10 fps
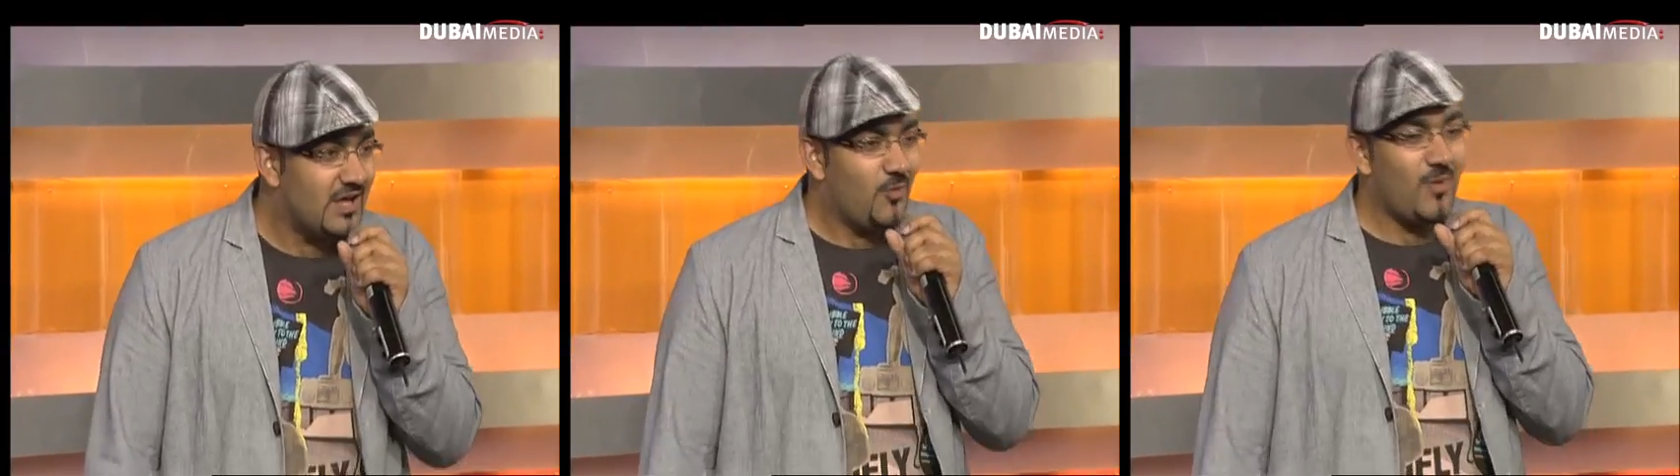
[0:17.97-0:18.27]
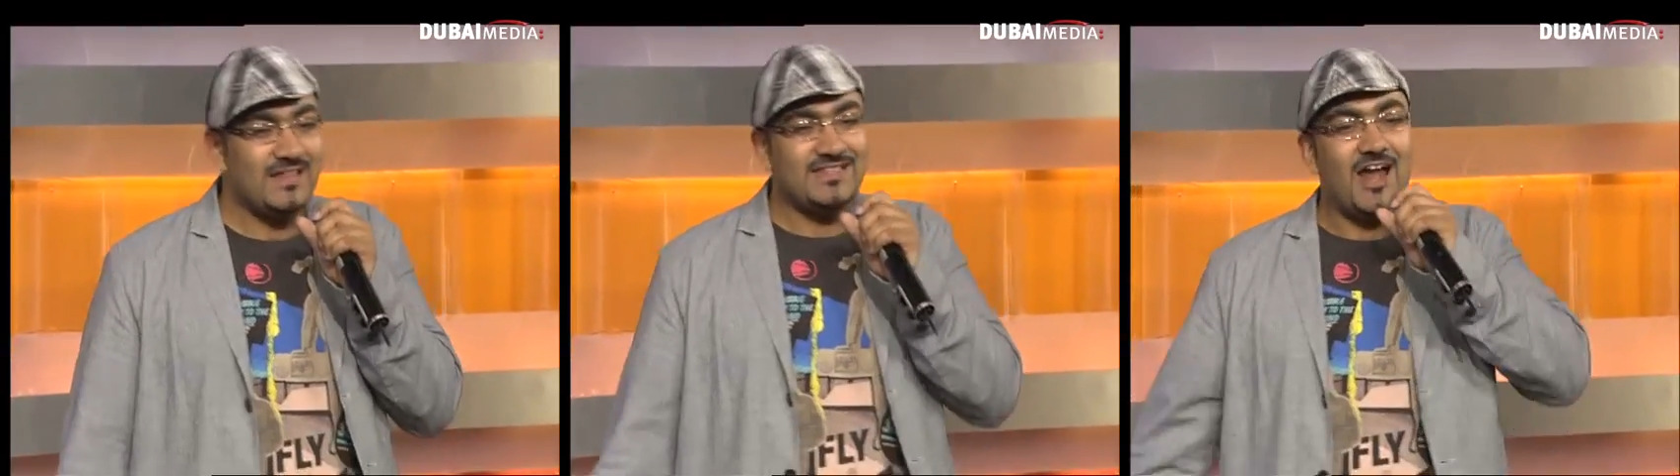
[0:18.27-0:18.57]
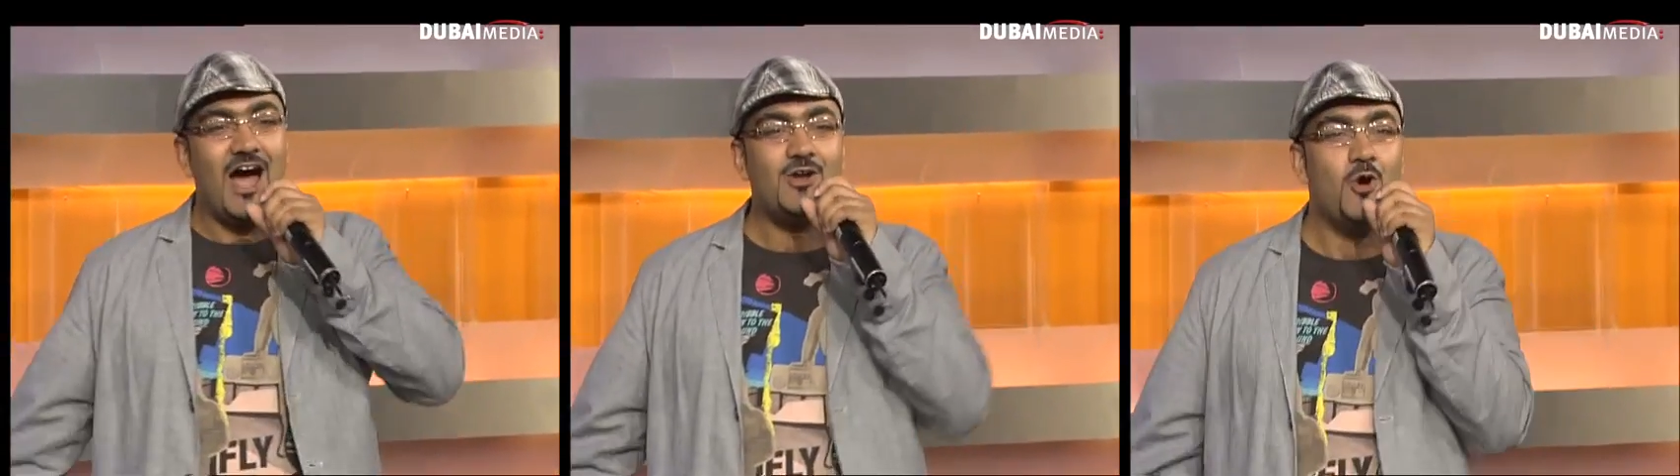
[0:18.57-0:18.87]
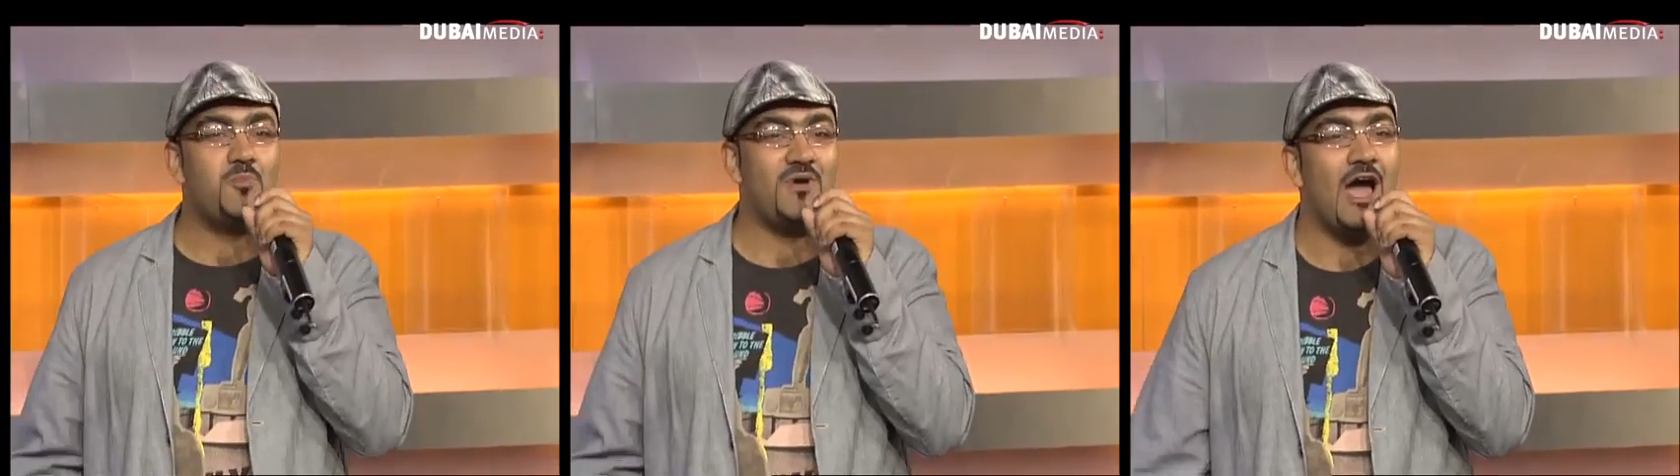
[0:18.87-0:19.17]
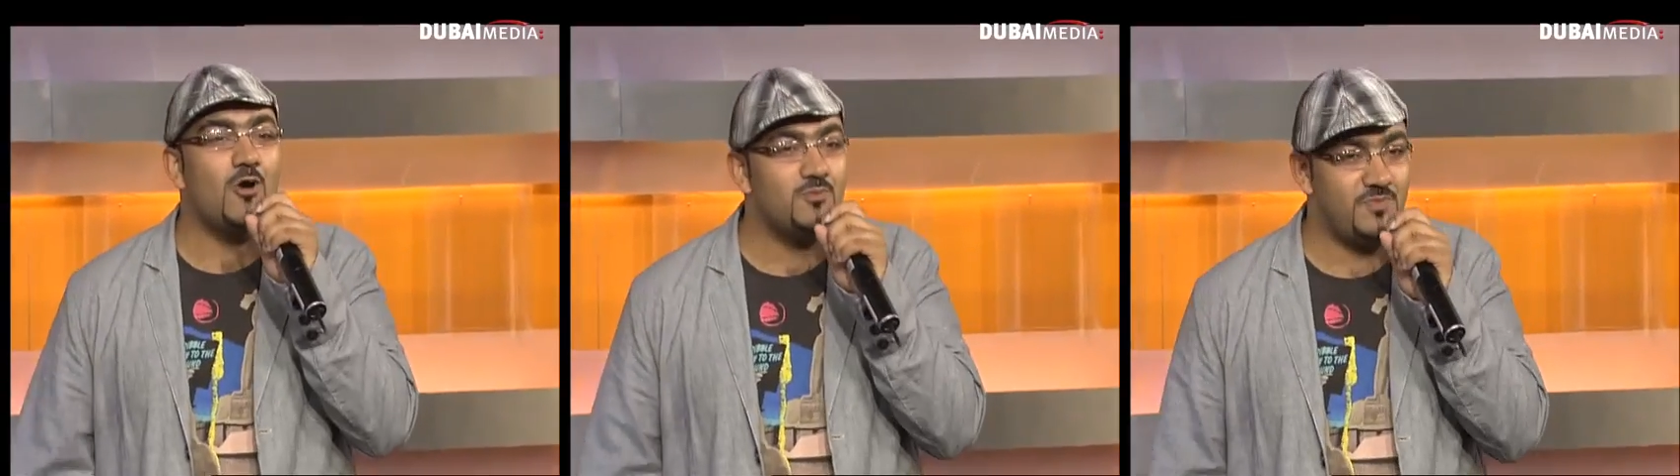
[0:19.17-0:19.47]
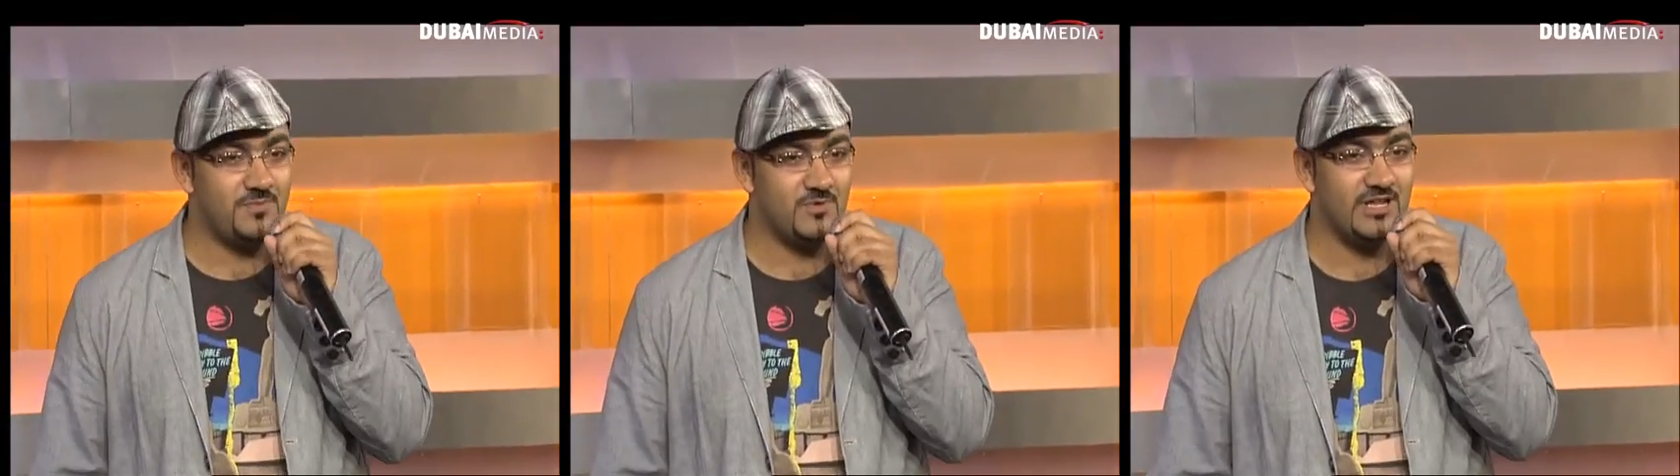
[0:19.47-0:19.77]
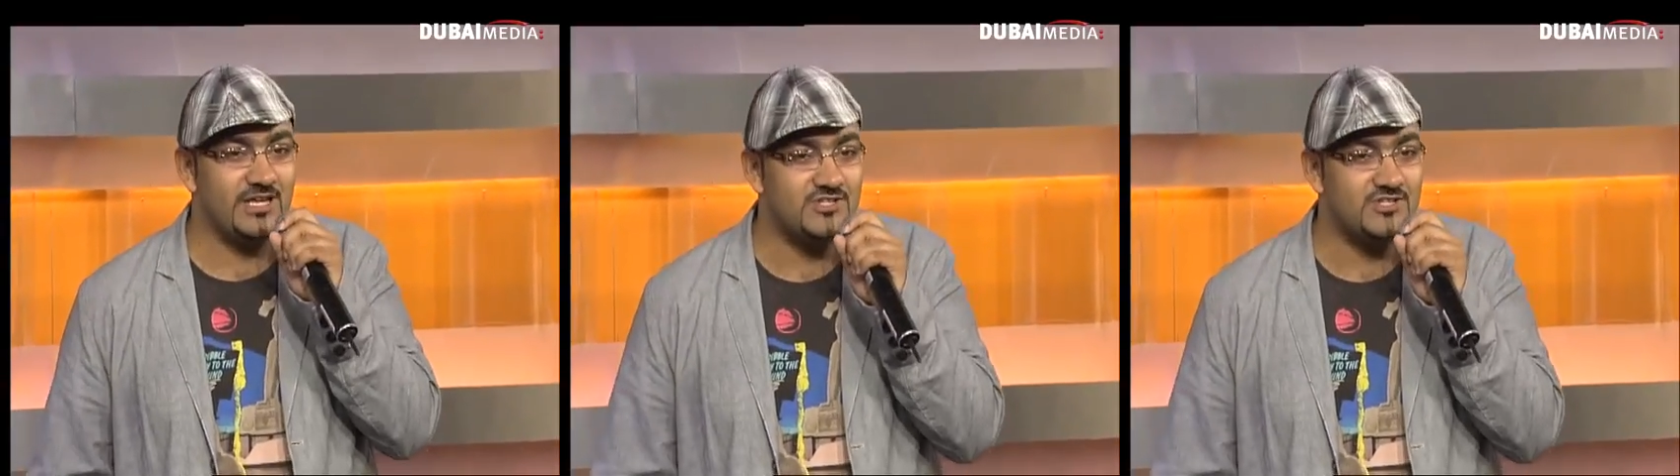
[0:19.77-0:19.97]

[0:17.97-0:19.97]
What? There are no brown people in